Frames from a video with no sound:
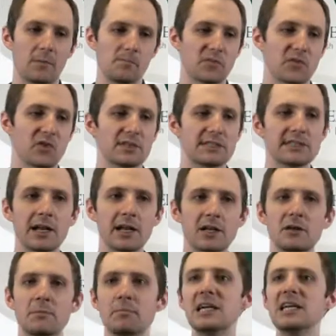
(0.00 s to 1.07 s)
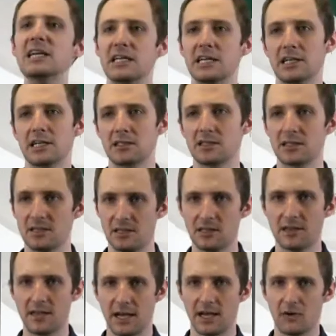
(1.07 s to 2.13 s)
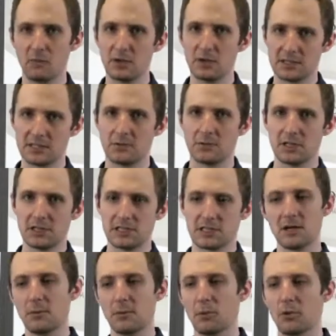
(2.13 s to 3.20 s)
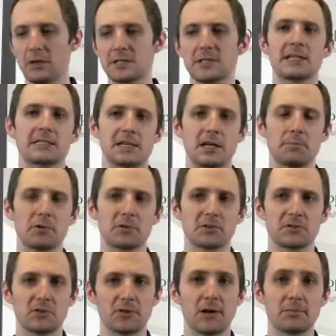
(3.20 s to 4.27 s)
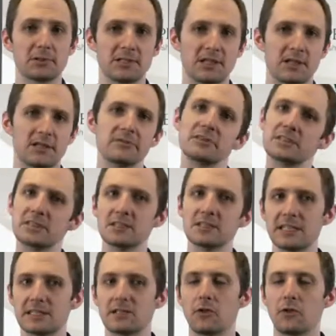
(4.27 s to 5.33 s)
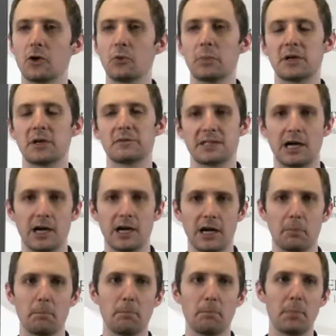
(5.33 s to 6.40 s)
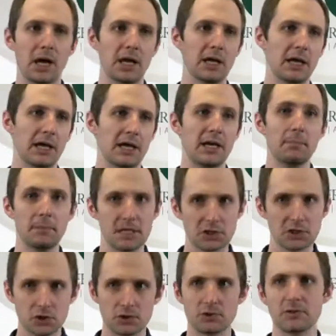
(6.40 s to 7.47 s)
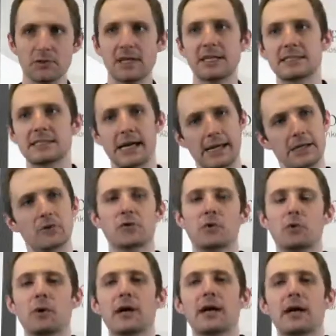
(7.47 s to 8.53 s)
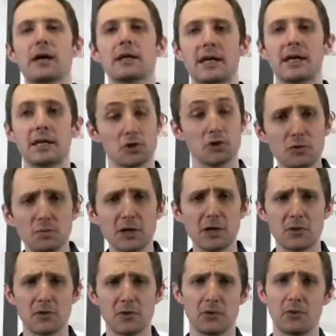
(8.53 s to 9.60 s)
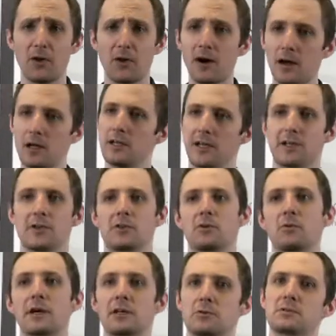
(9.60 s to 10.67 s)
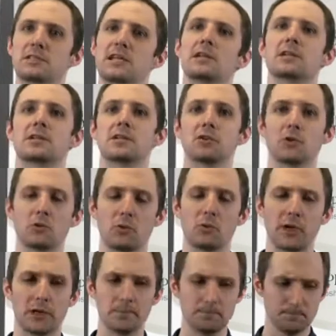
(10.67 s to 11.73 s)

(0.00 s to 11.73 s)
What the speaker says: So it's not an immediate thing when someone is appointed as a personal representative. It still takes a little bit of time, but it makes sure that it's handled the way that it should be under the law and the way you intended in your will.